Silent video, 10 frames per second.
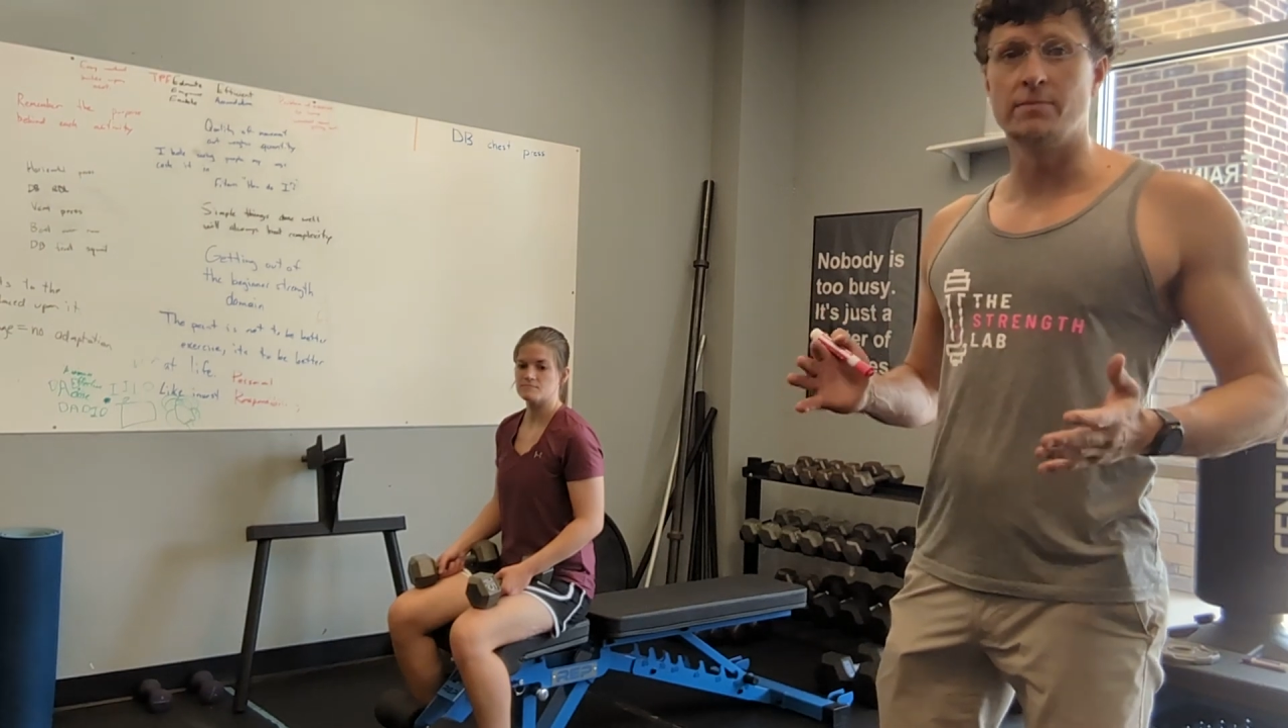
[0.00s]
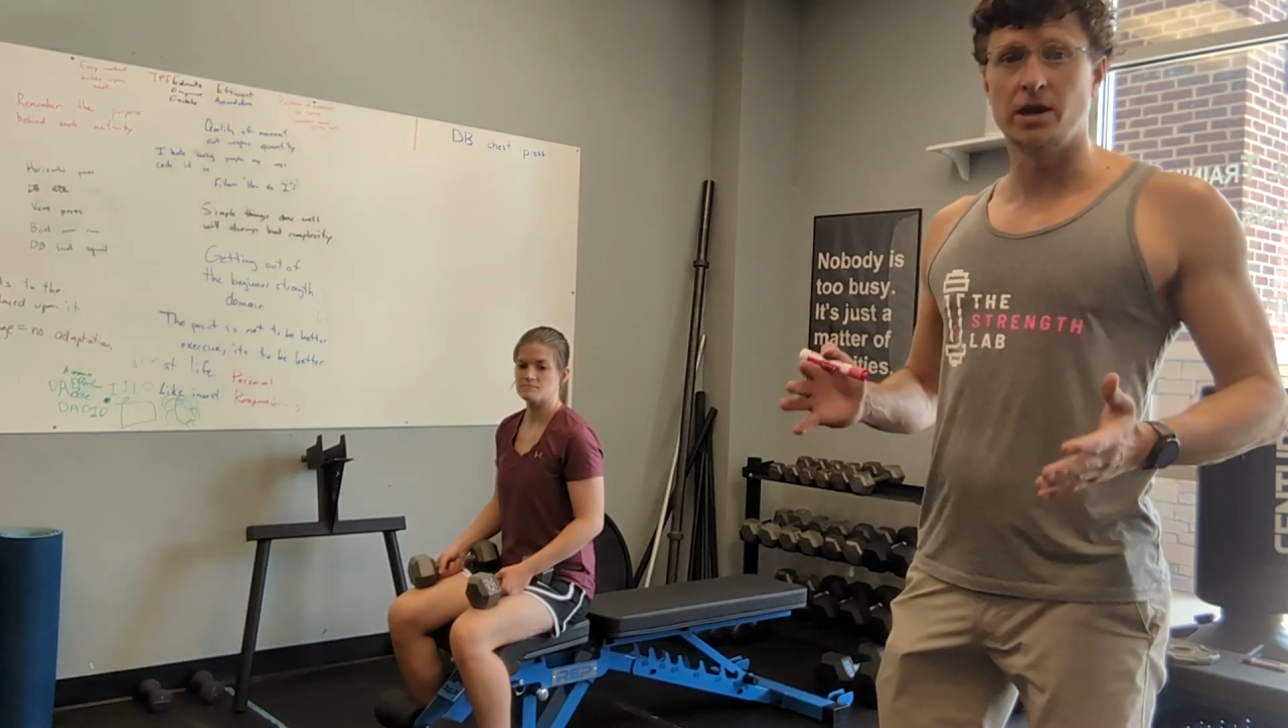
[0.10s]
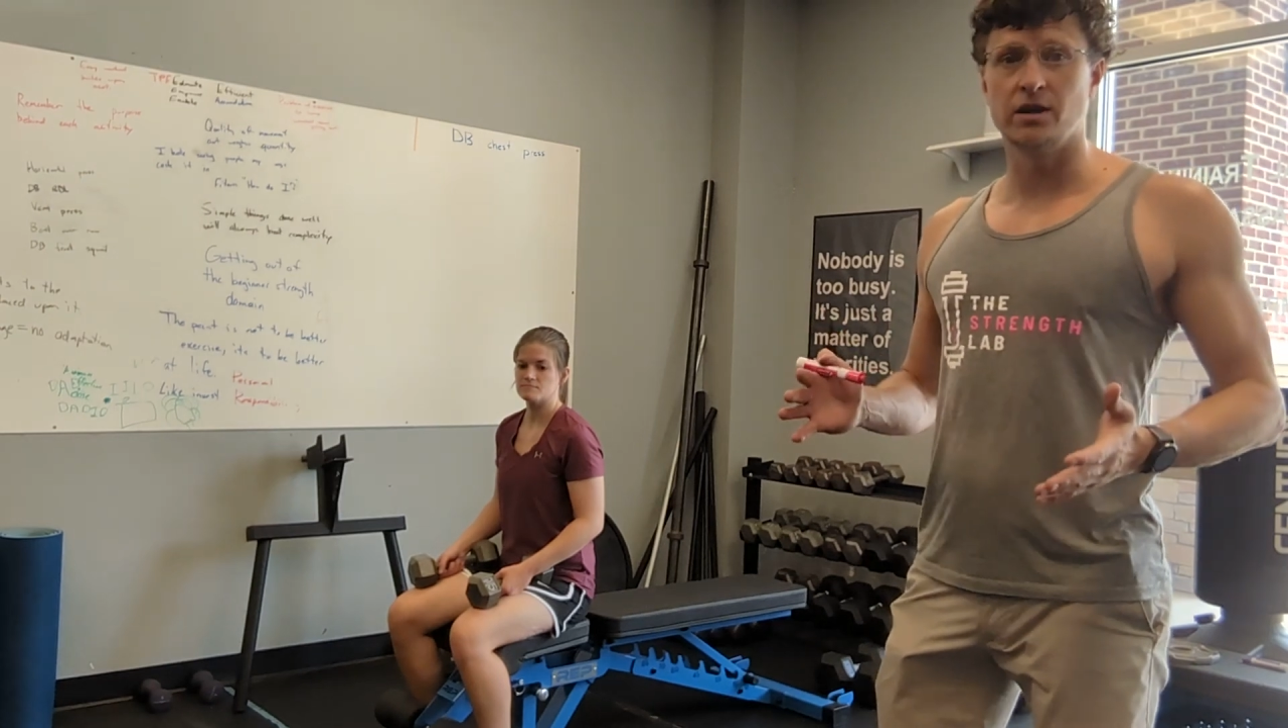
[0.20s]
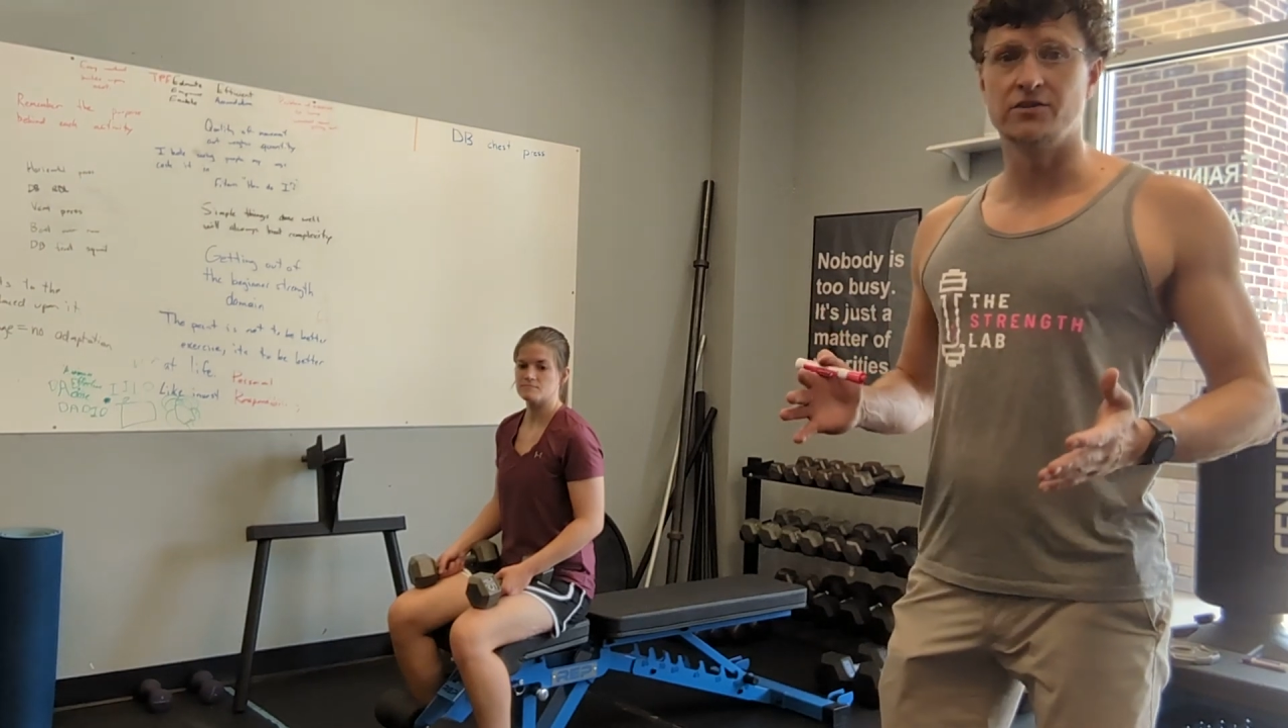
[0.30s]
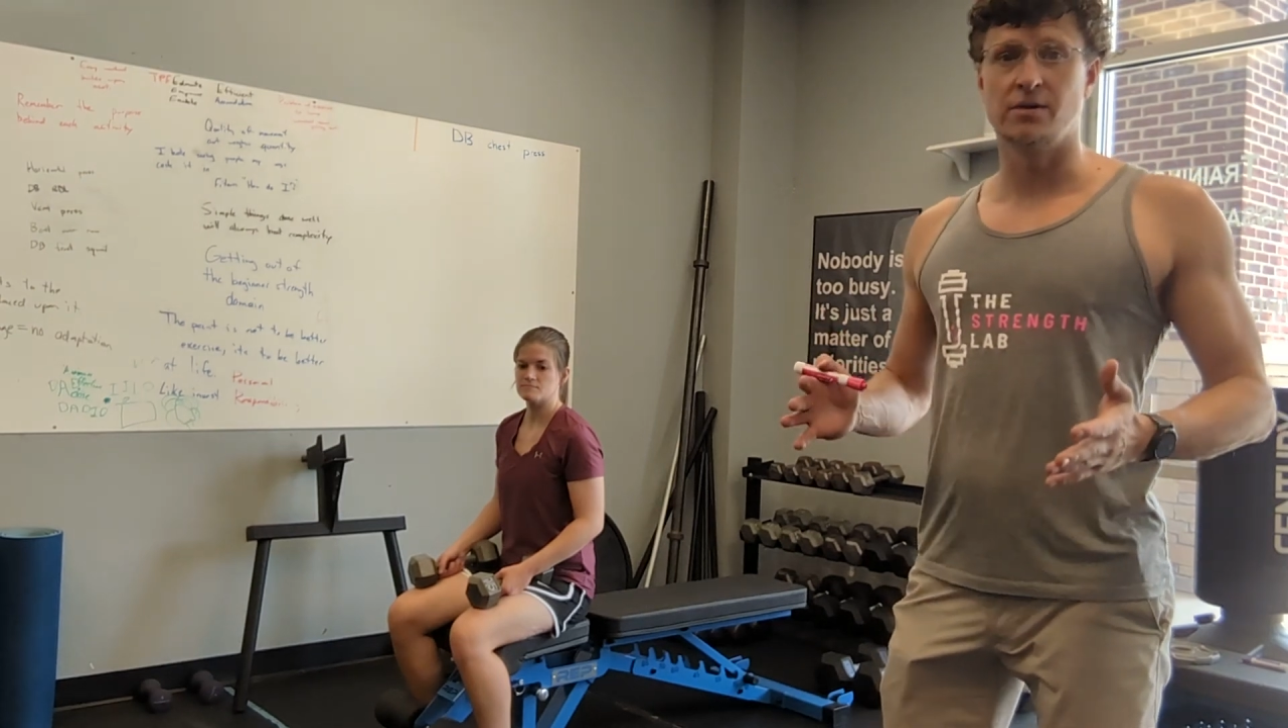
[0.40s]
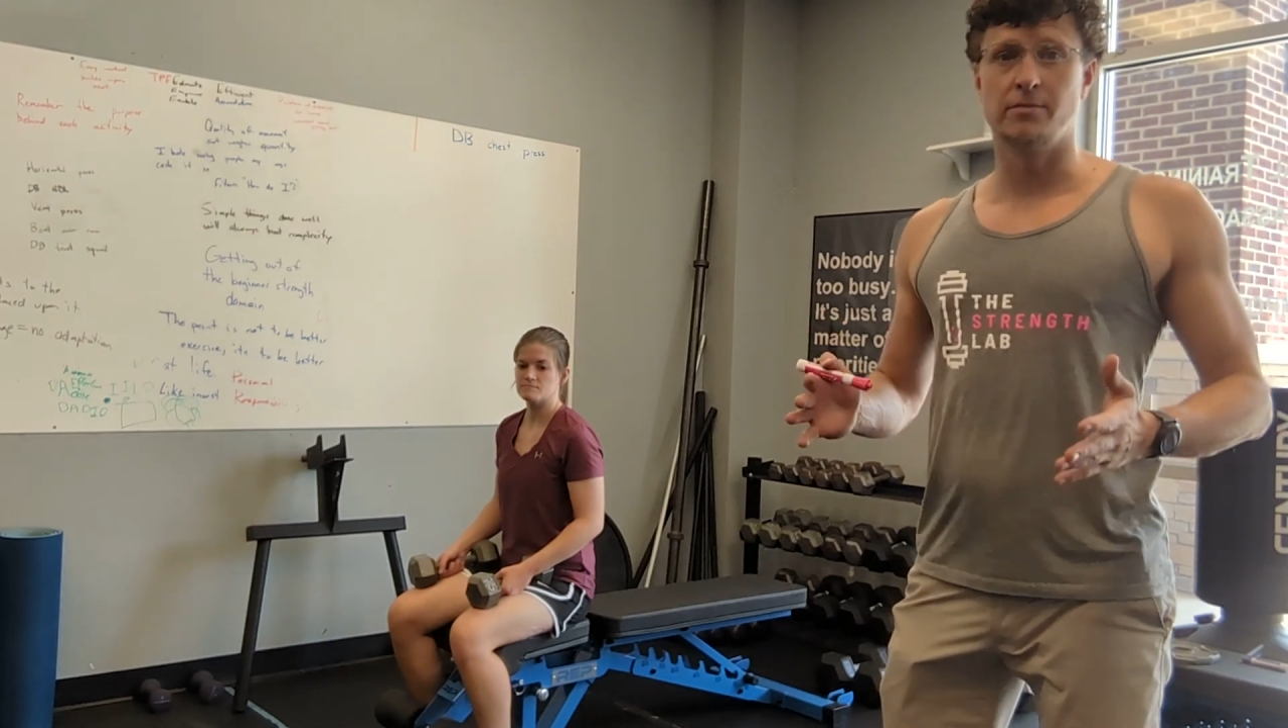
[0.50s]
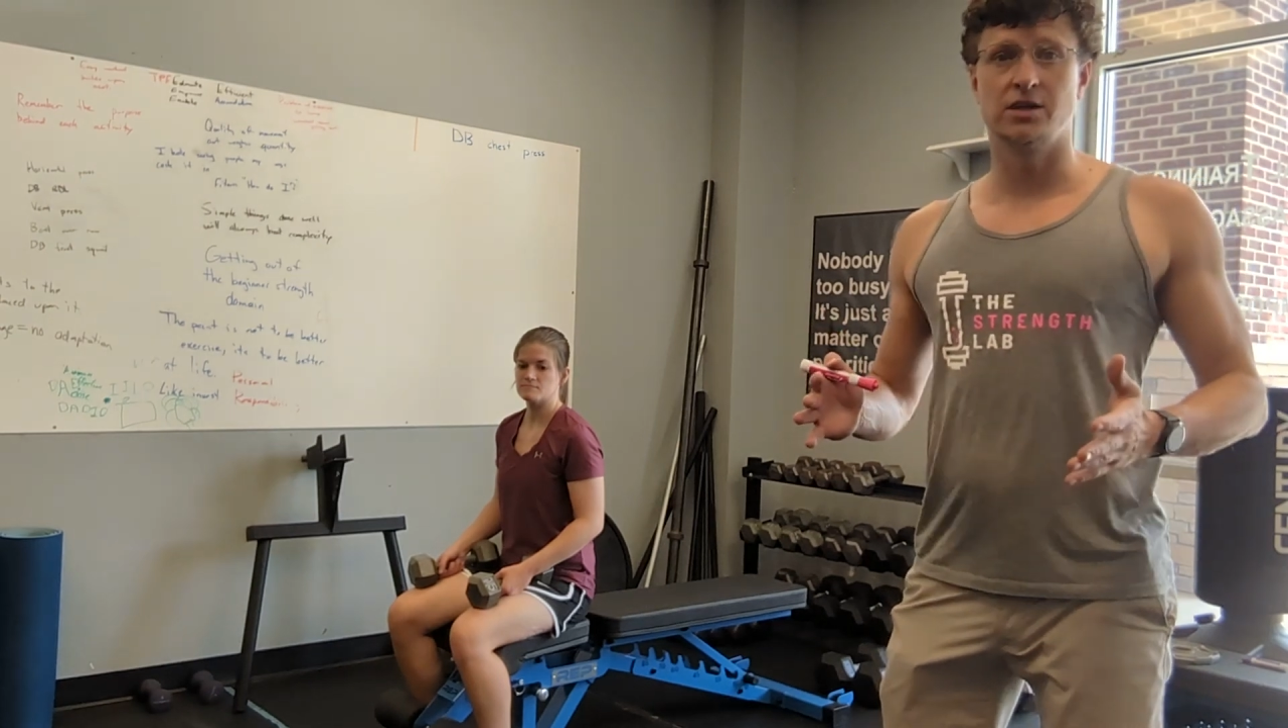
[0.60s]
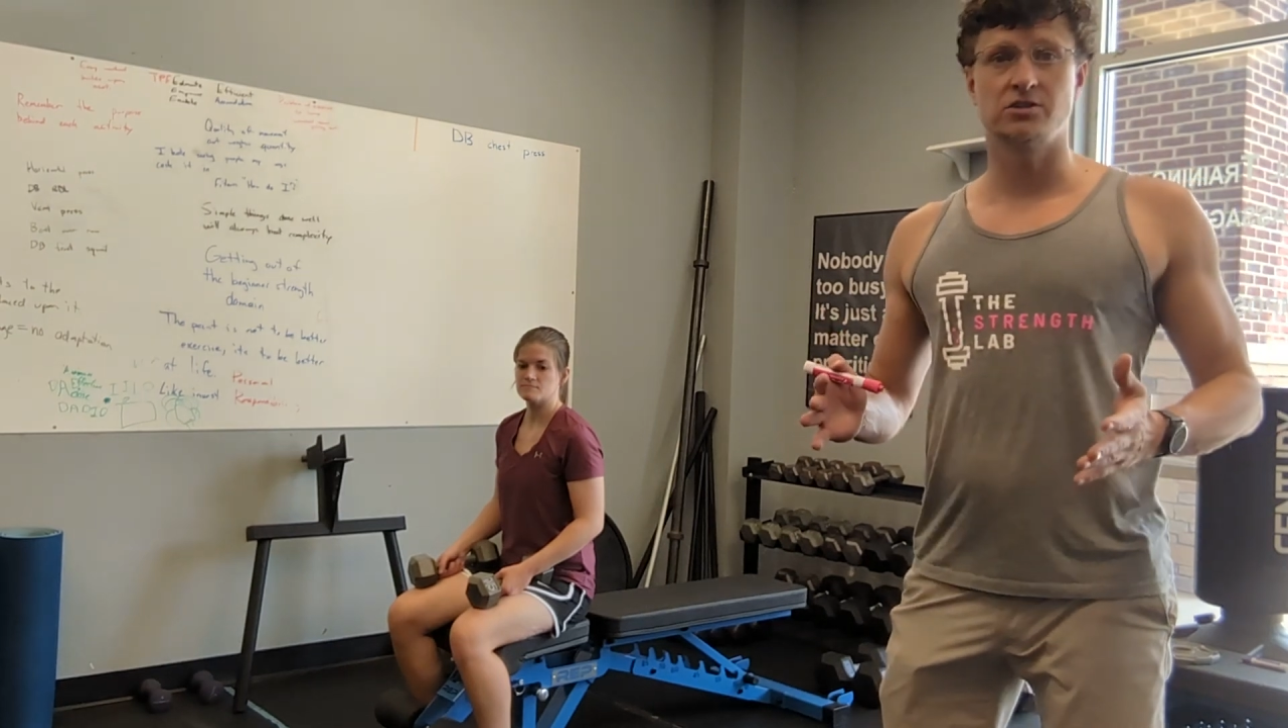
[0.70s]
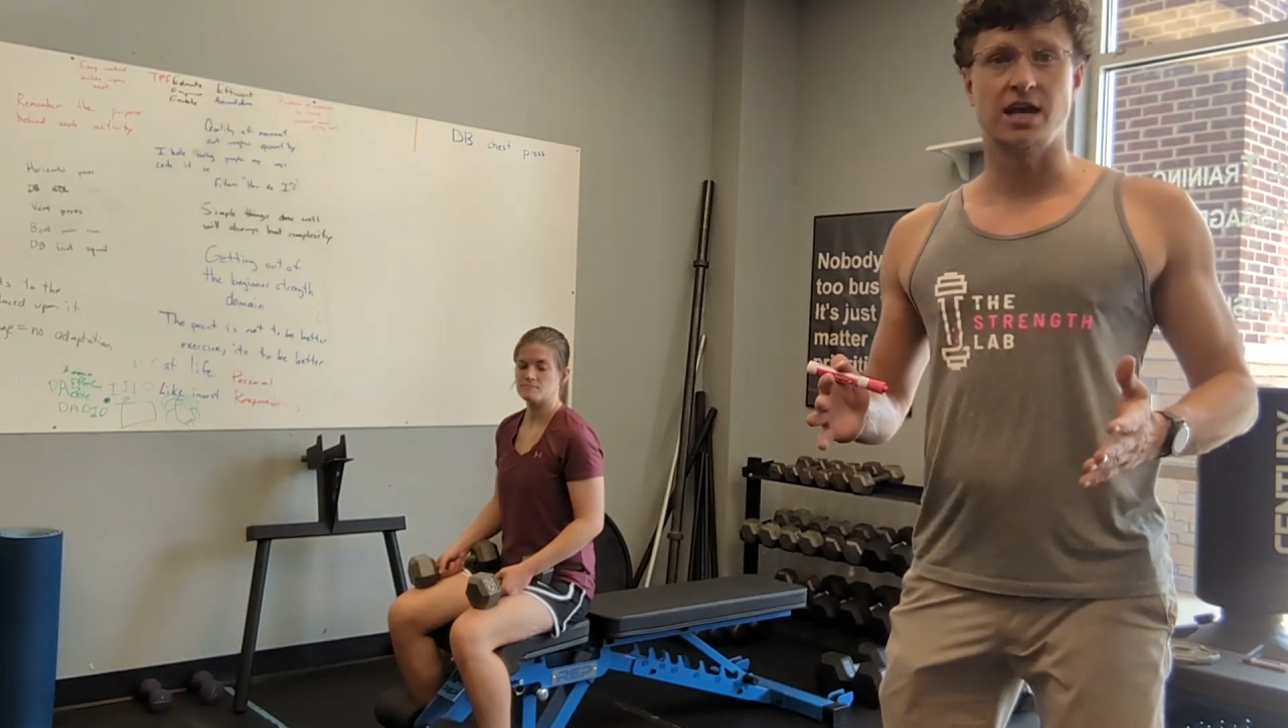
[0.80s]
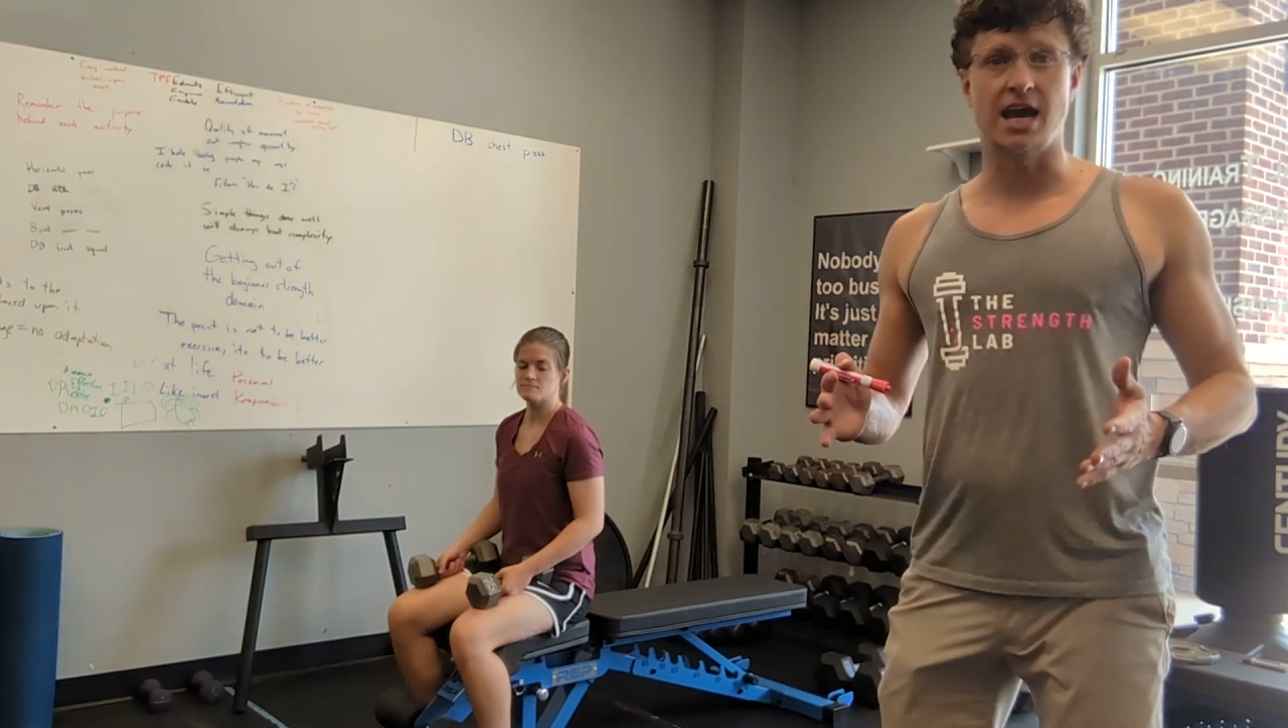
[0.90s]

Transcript: pair of dumbbells